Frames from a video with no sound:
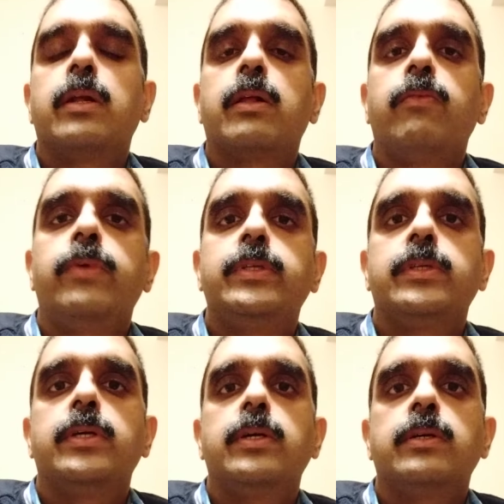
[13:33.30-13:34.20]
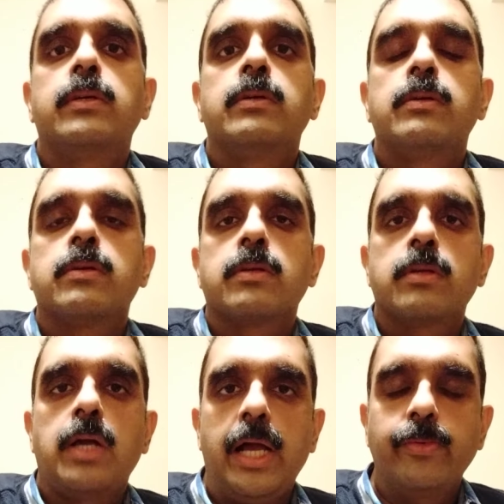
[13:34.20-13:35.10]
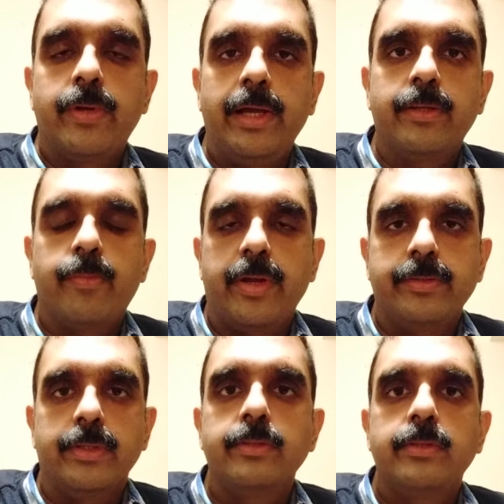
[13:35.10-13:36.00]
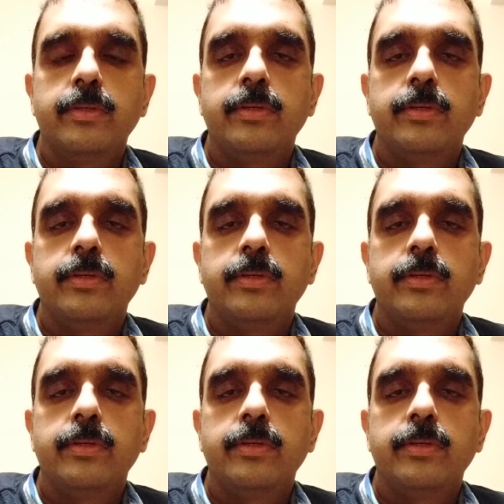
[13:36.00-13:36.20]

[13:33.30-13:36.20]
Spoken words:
which I would like to present